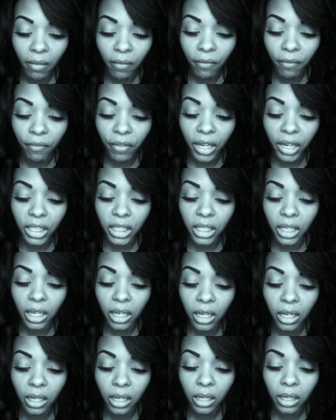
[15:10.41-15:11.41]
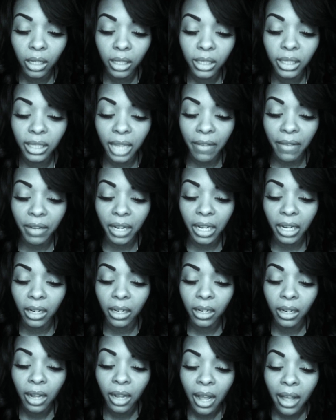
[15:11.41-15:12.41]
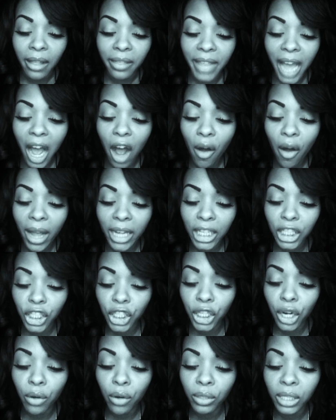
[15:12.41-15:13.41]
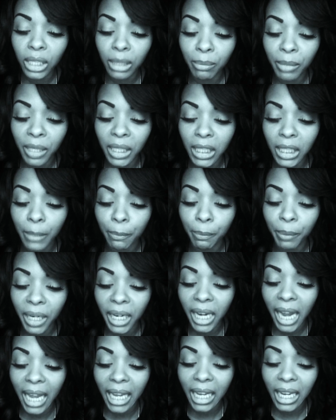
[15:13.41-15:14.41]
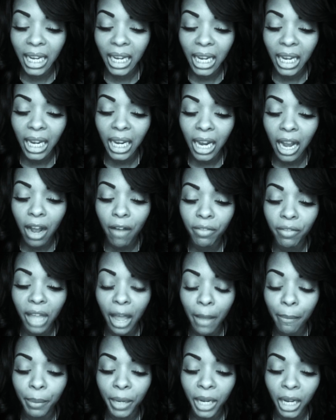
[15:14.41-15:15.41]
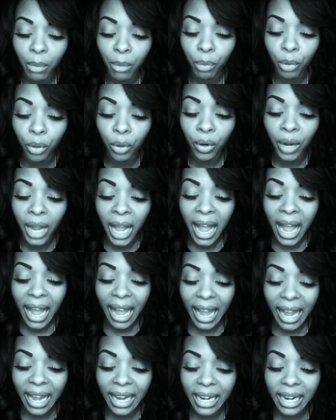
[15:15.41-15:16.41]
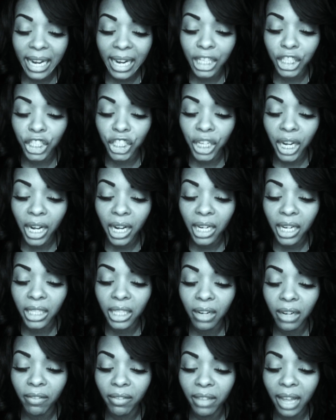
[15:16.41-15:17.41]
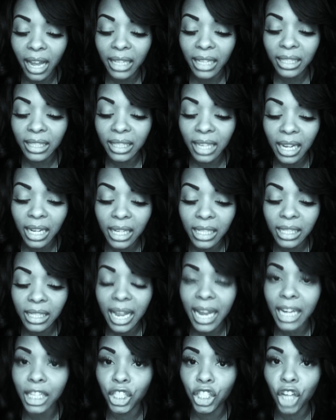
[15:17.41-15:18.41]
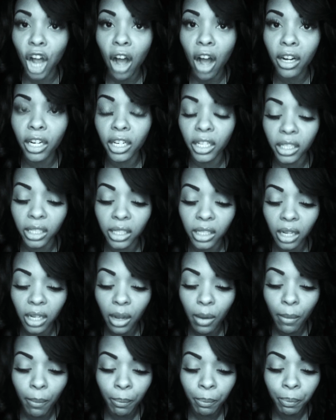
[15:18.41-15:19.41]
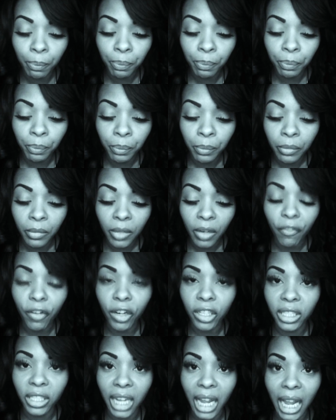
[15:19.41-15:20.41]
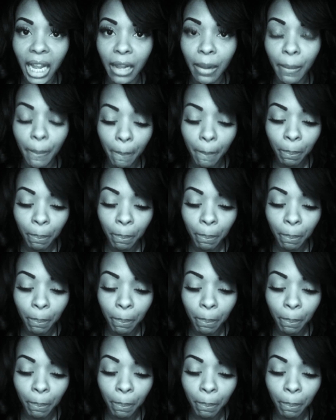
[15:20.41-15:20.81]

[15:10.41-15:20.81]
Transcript: Verse 7. Thou hast chosen me to be a king of thy people and a judge of thy sons and daughters. Verse 8.